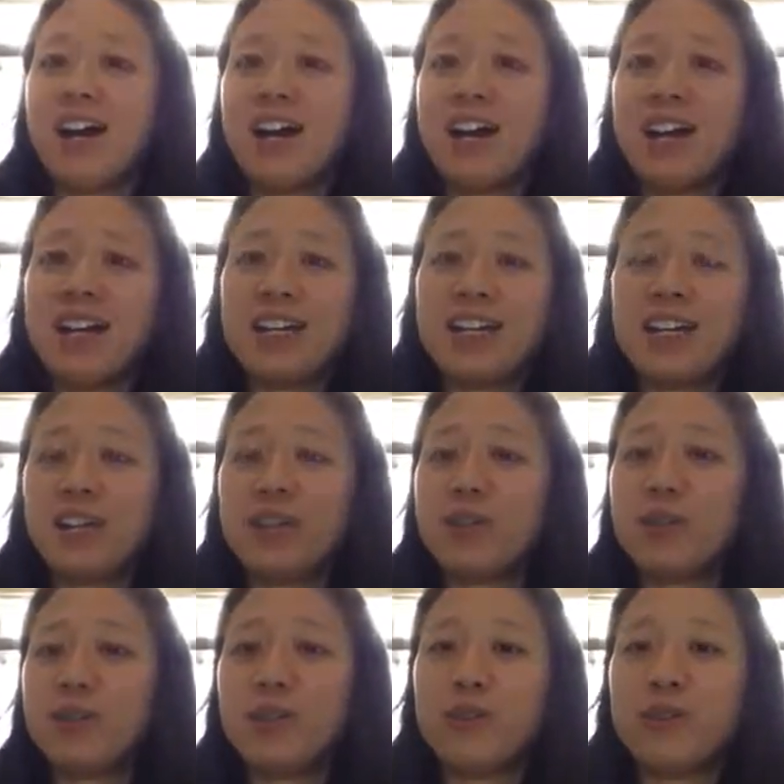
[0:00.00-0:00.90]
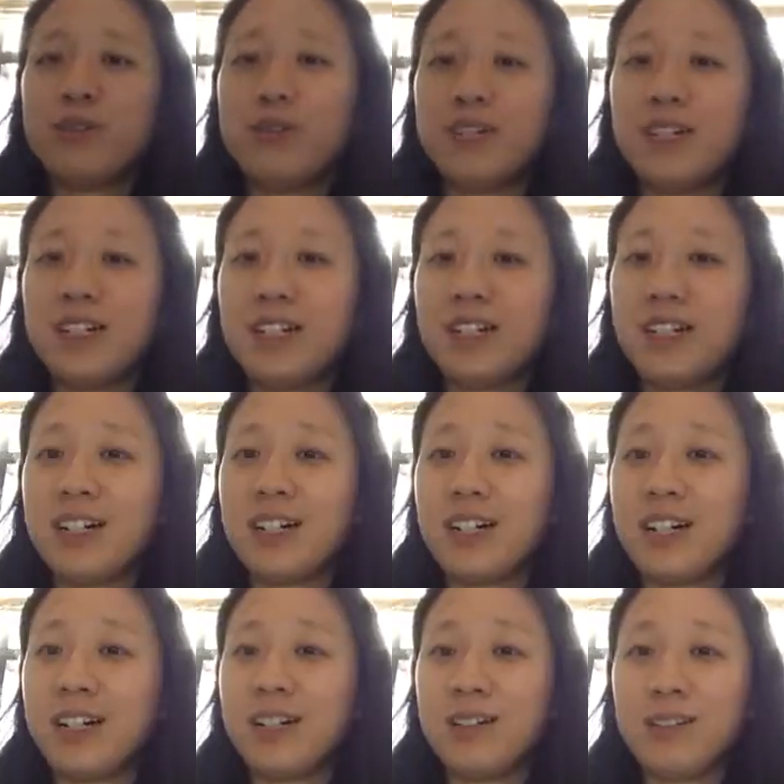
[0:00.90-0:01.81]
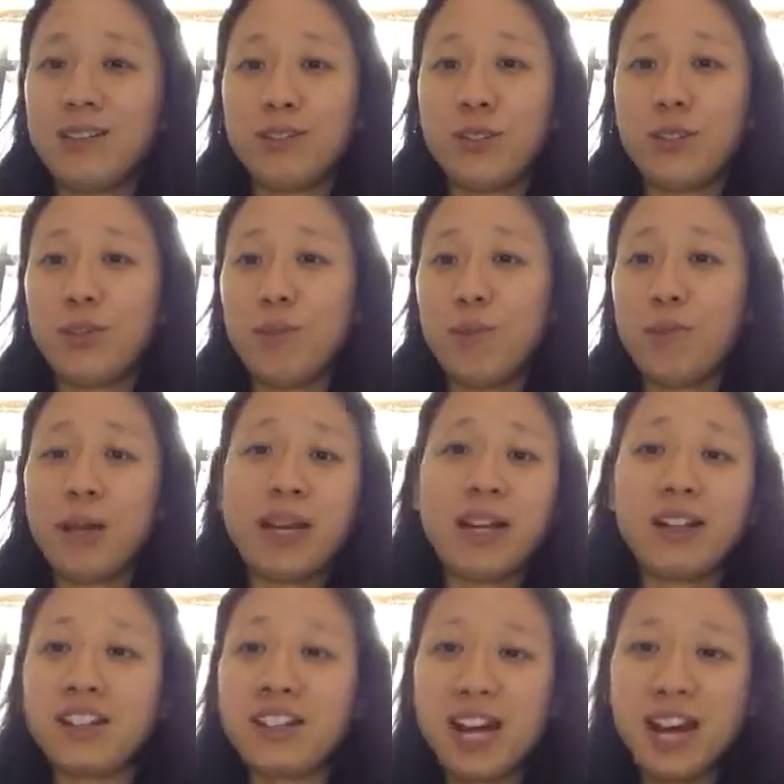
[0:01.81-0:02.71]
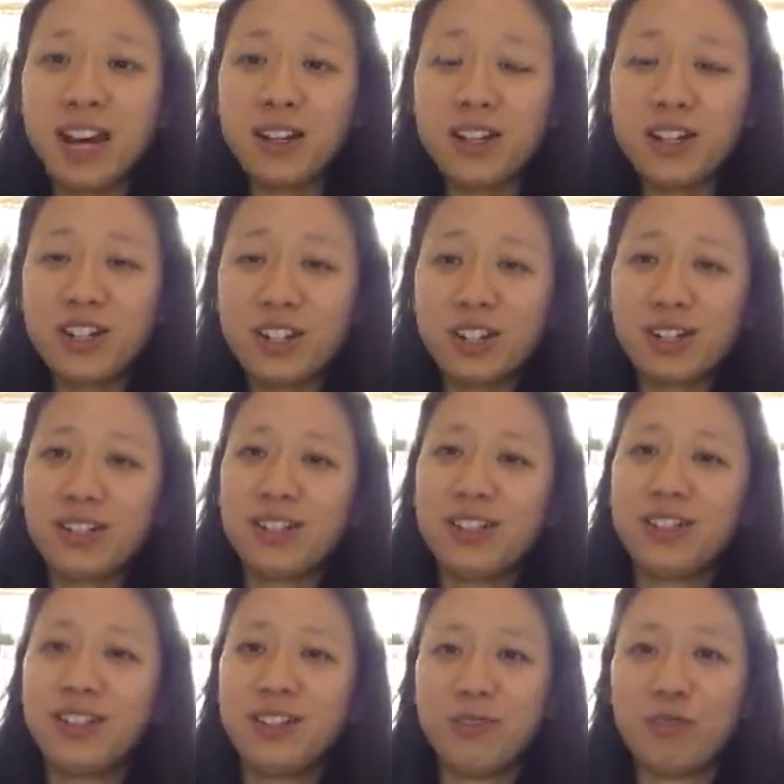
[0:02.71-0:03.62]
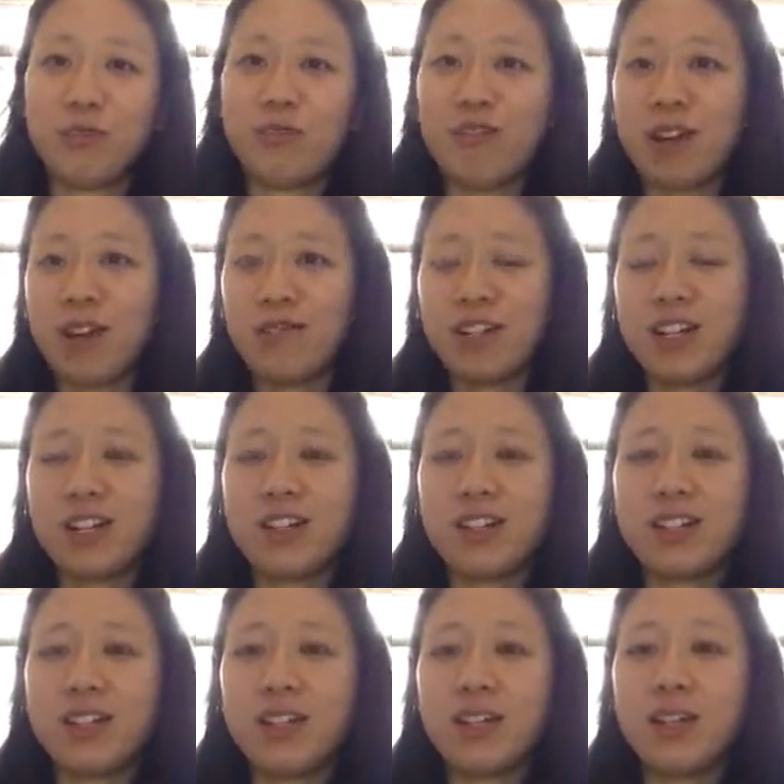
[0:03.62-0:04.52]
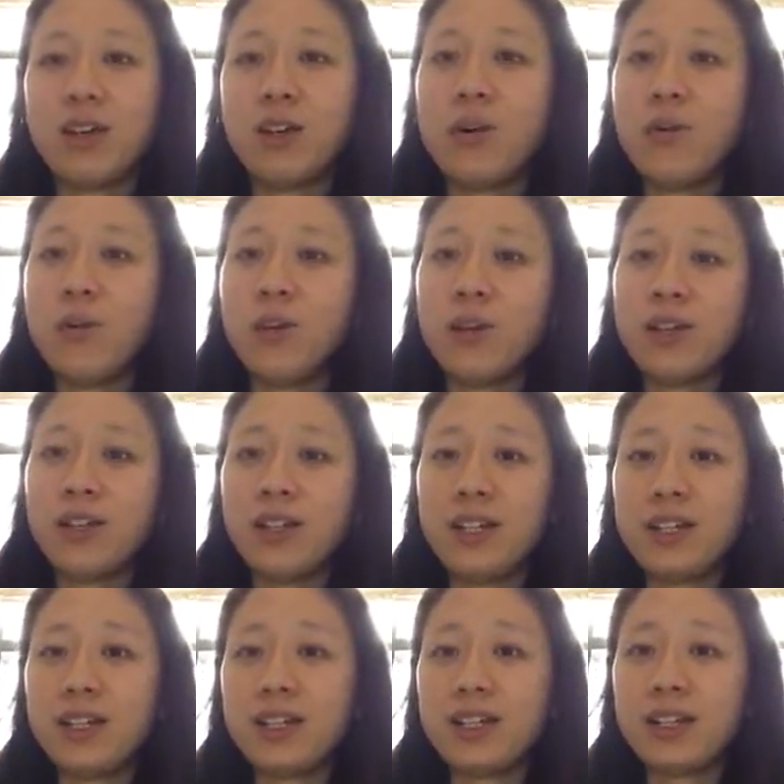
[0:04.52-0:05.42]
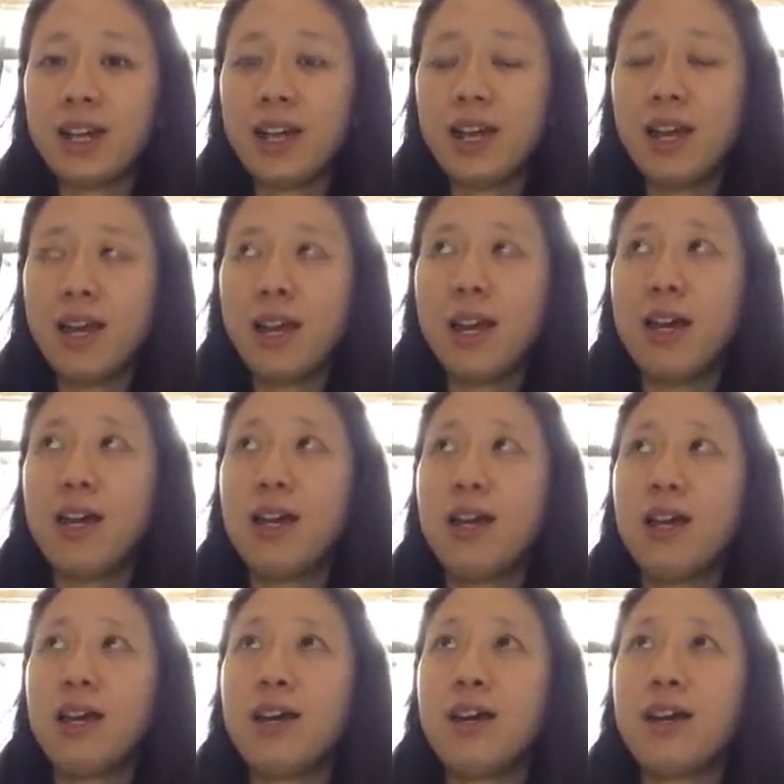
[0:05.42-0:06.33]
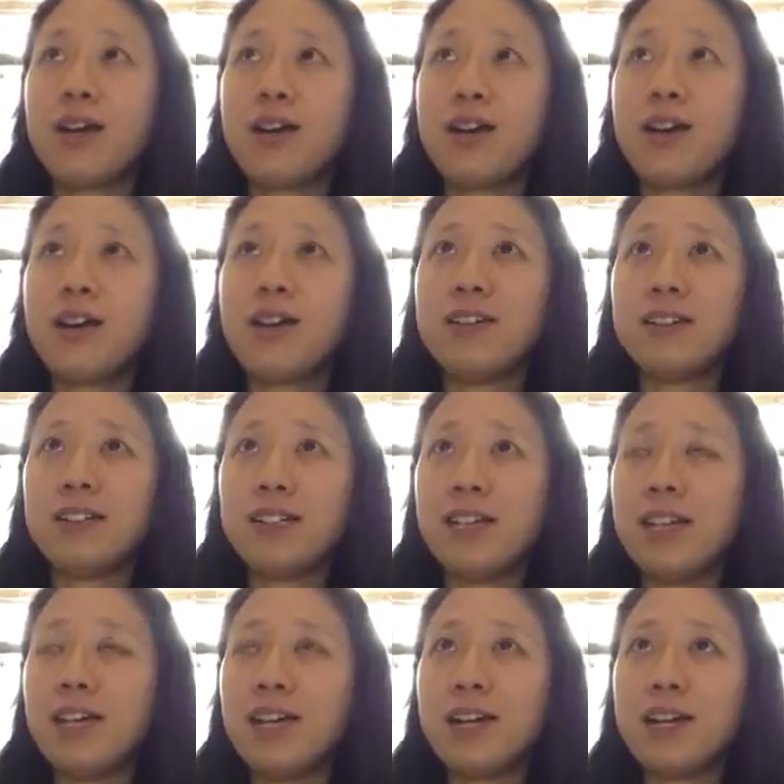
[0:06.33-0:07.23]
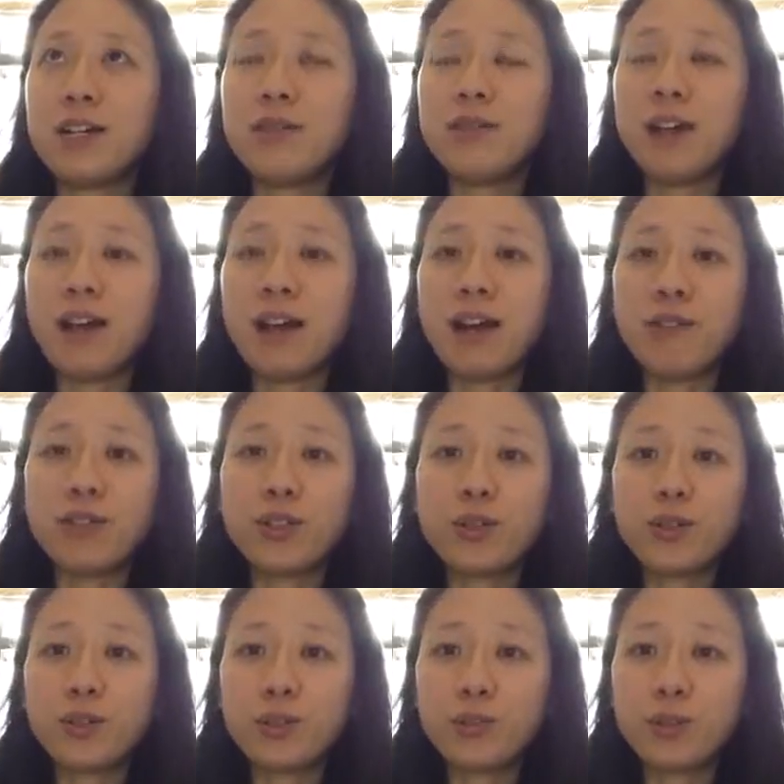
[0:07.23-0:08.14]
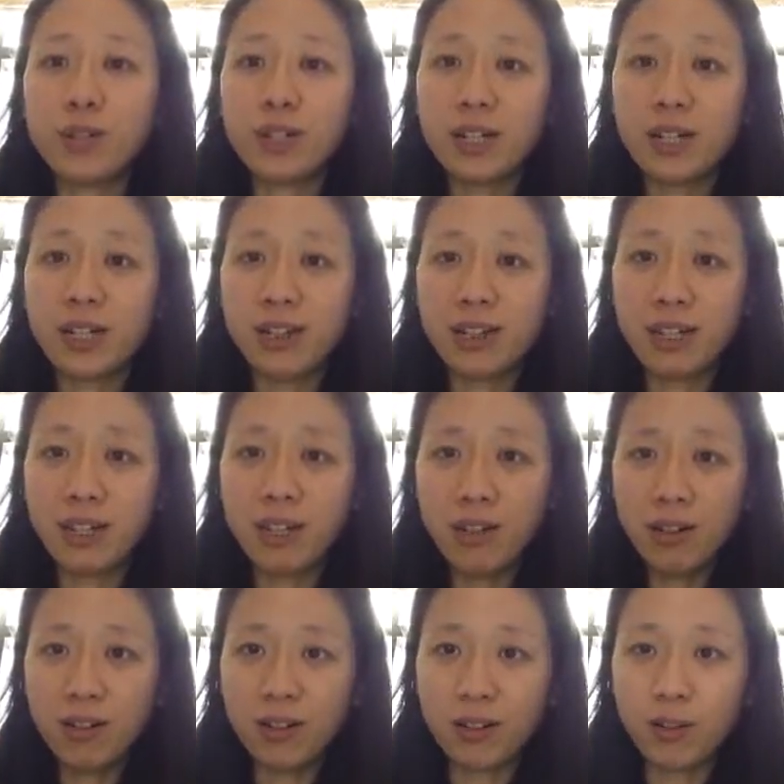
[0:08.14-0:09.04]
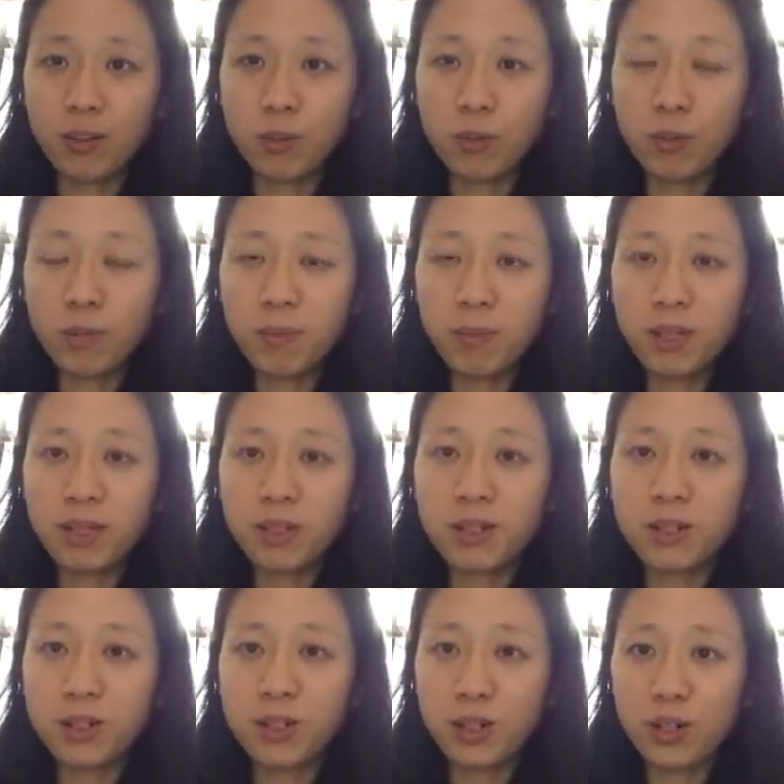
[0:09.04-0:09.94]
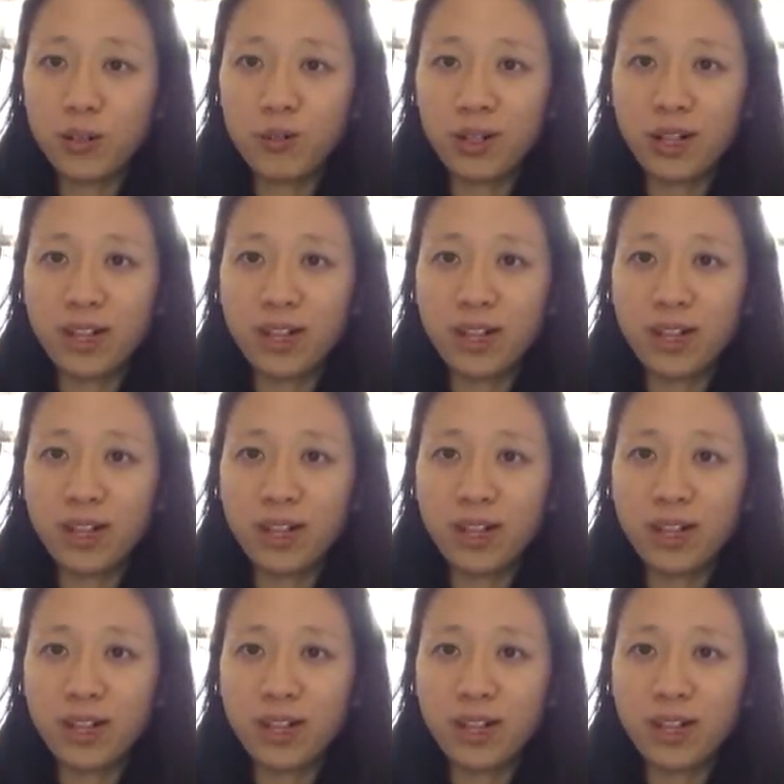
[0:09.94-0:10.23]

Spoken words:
I can go to Bangladesh for 5 days. Or you can say, golly, I don't have to go to work in a year. What am I going to do?